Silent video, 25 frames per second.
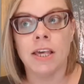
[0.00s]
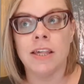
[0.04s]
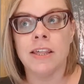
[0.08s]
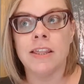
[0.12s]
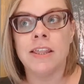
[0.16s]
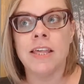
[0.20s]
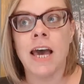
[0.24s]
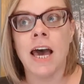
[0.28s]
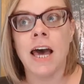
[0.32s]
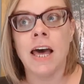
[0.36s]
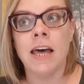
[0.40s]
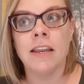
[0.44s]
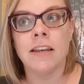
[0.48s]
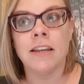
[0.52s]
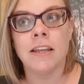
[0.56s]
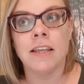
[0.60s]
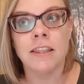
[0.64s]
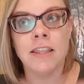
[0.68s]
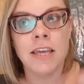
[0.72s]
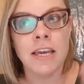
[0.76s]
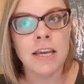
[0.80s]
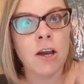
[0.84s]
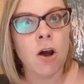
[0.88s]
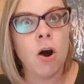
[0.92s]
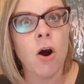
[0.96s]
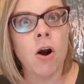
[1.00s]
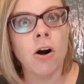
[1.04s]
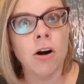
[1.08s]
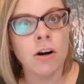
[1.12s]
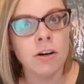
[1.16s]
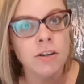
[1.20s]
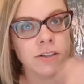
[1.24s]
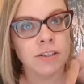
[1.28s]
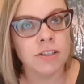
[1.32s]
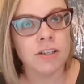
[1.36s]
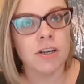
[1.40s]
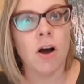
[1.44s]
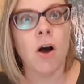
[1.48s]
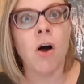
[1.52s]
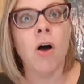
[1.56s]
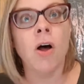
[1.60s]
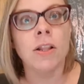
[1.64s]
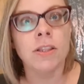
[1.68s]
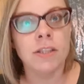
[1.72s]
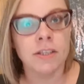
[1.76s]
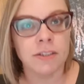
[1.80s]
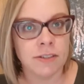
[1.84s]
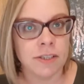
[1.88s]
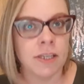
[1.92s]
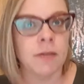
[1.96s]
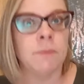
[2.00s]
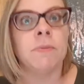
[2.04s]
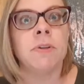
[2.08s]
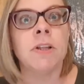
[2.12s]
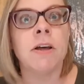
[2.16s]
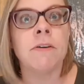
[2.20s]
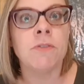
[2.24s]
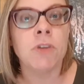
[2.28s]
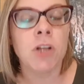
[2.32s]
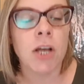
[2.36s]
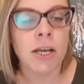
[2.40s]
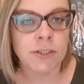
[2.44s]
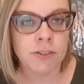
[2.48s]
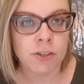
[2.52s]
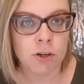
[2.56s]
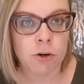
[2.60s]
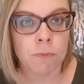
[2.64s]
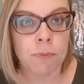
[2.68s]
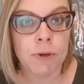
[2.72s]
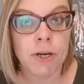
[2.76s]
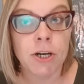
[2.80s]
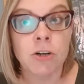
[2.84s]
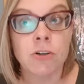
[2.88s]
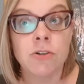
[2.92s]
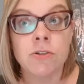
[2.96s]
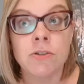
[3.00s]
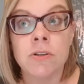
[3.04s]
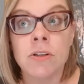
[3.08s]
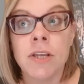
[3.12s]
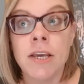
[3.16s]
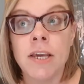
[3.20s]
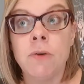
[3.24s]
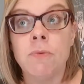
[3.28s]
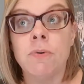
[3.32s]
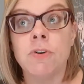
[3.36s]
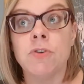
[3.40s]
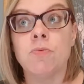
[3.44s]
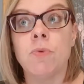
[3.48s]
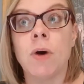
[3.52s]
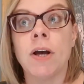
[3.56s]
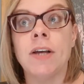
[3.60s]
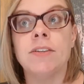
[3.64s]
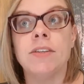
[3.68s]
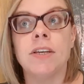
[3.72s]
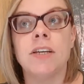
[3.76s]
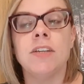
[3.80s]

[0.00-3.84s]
that they aren't on the same level as their peers language-wise.